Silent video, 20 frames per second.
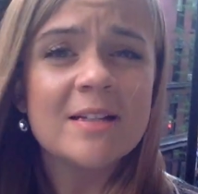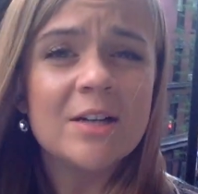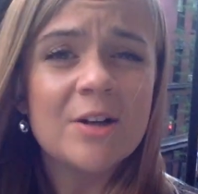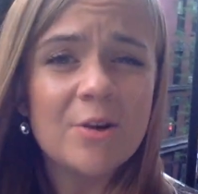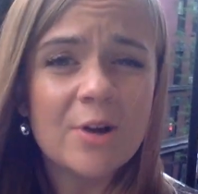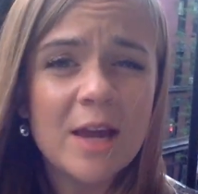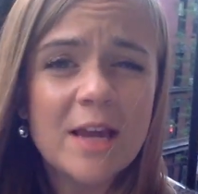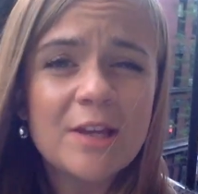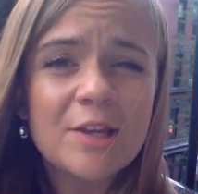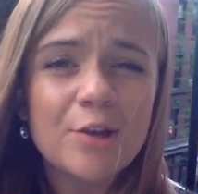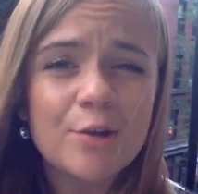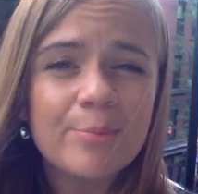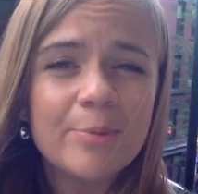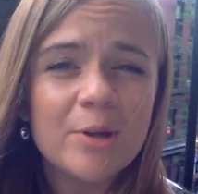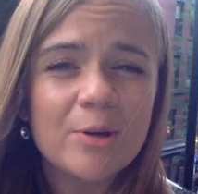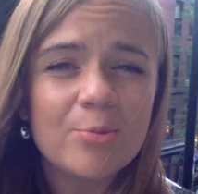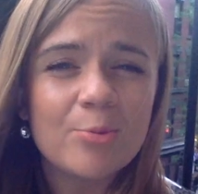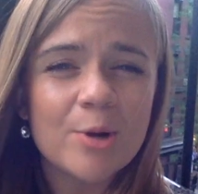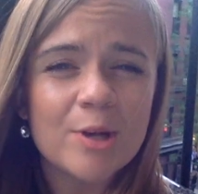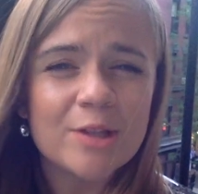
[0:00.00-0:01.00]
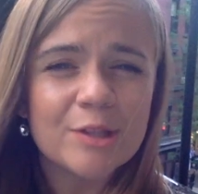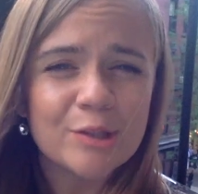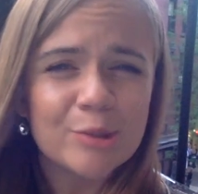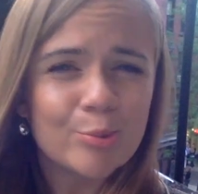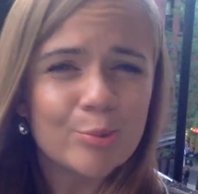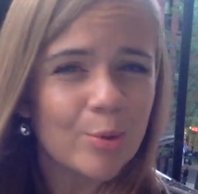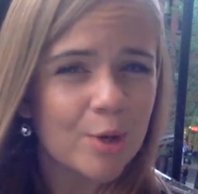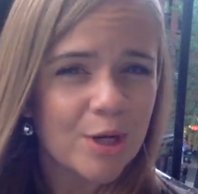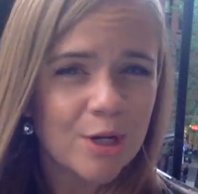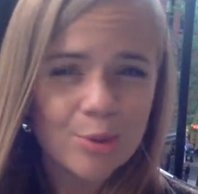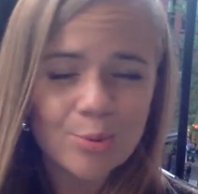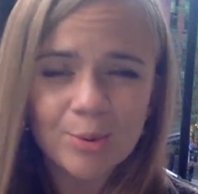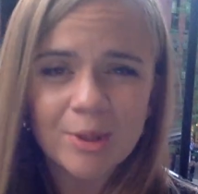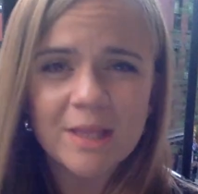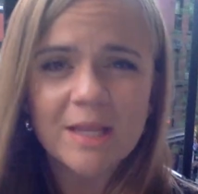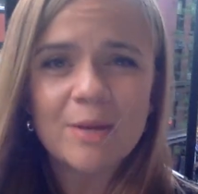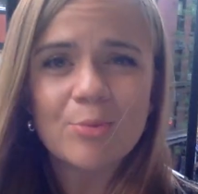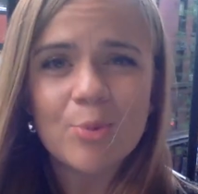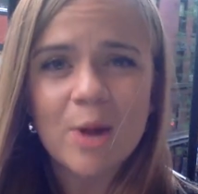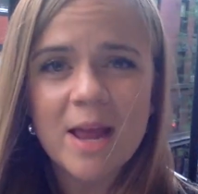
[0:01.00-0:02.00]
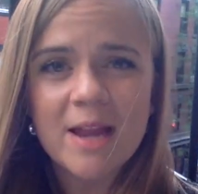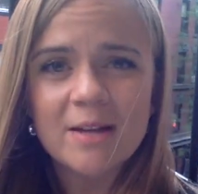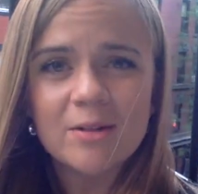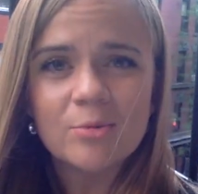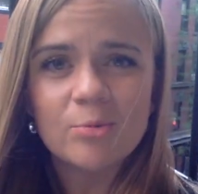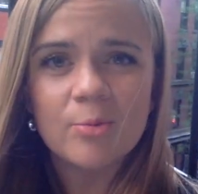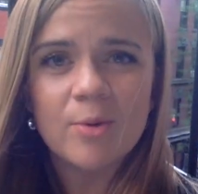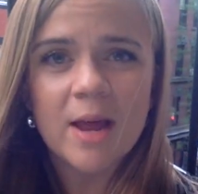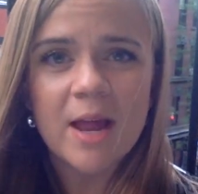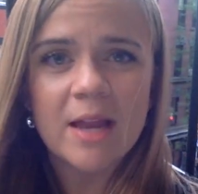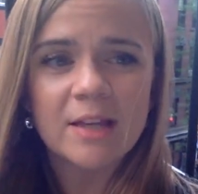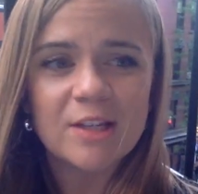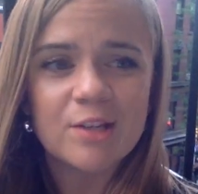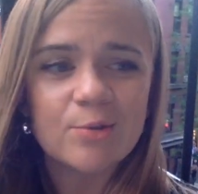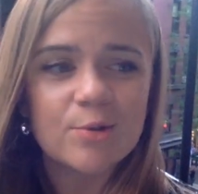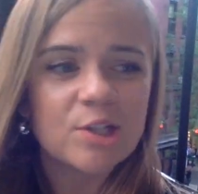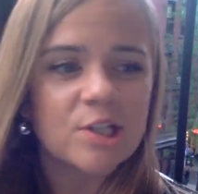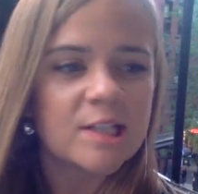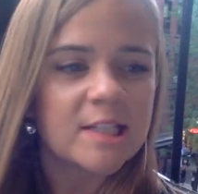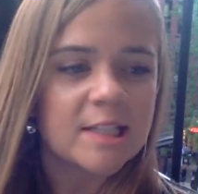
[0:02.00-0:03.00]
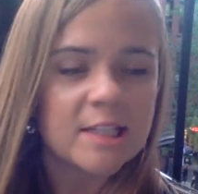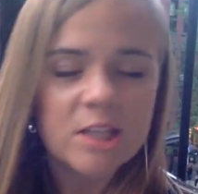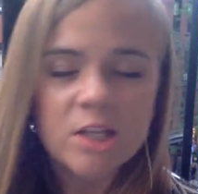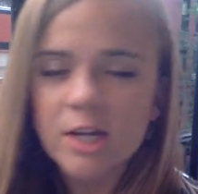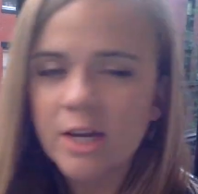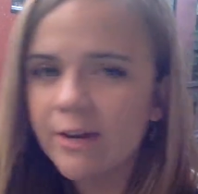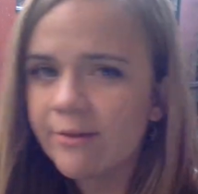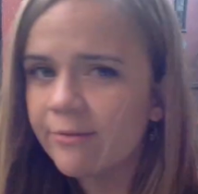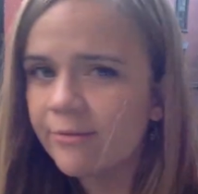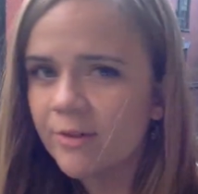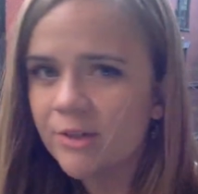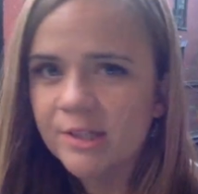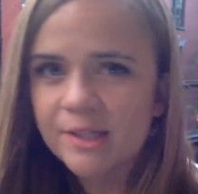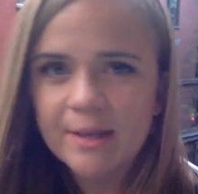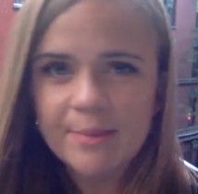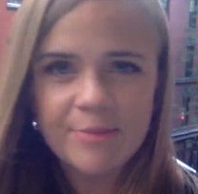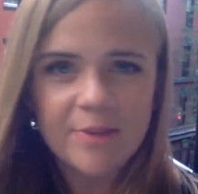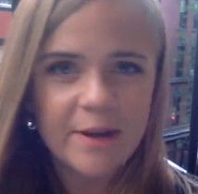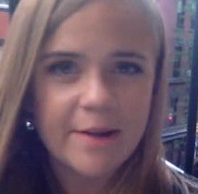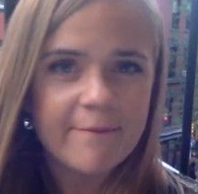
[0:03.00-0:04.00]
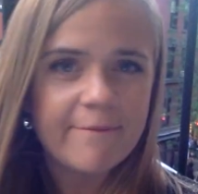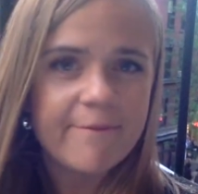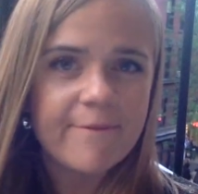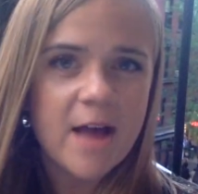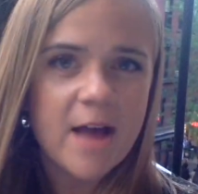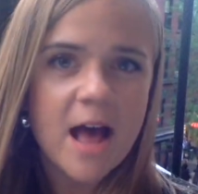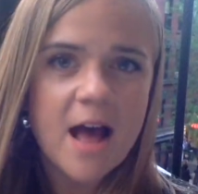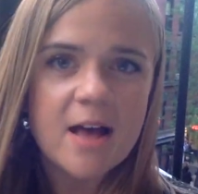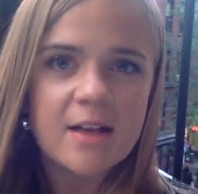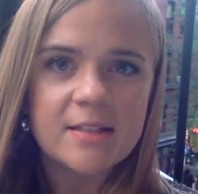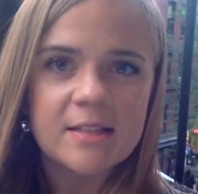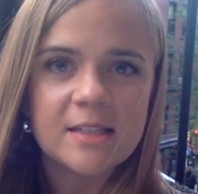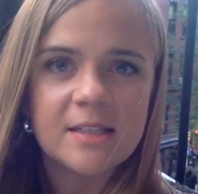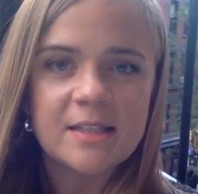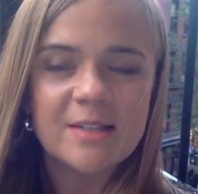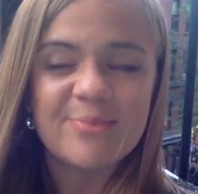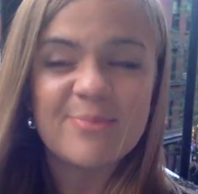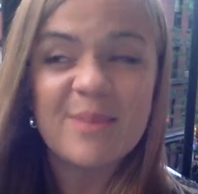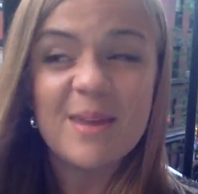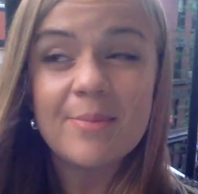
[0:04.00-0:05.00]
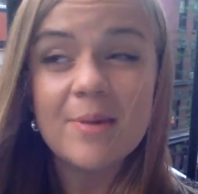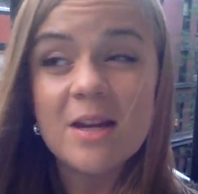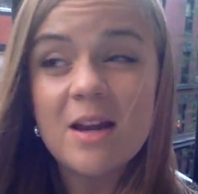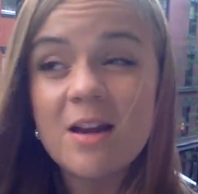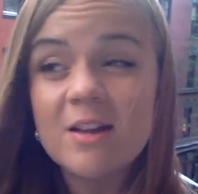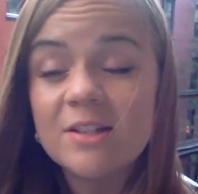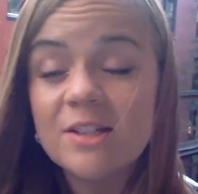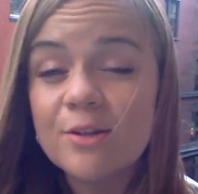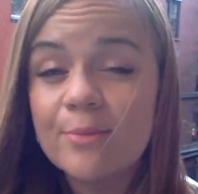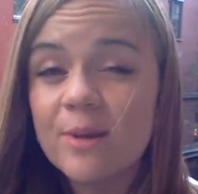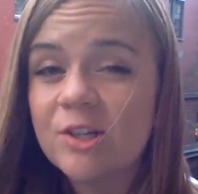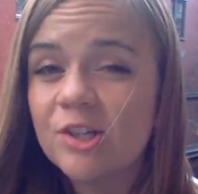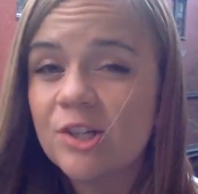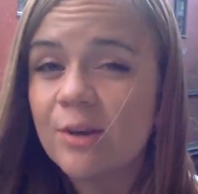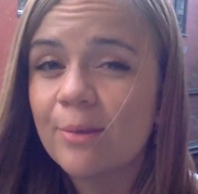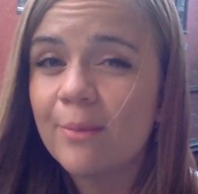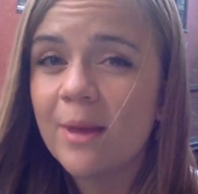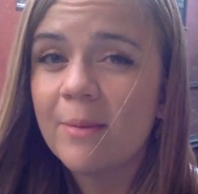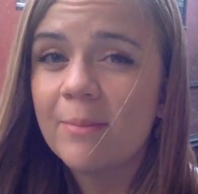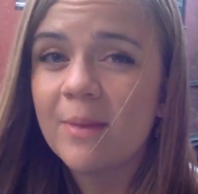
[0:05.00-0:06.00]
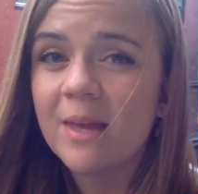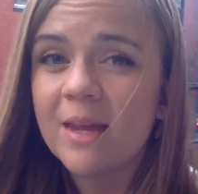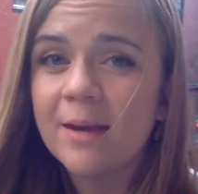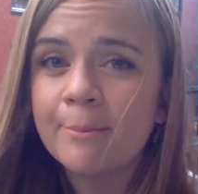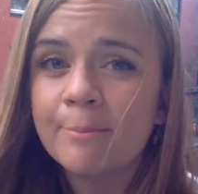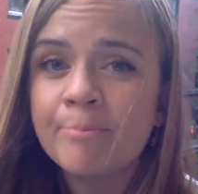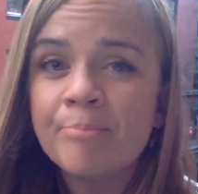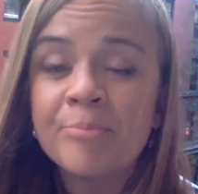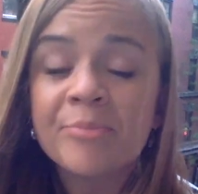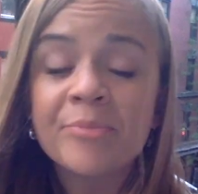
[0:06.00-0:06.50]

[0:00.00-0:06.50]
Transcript: OkCupid was where you really went when you were just looking for something fast, maybe not too much commitment.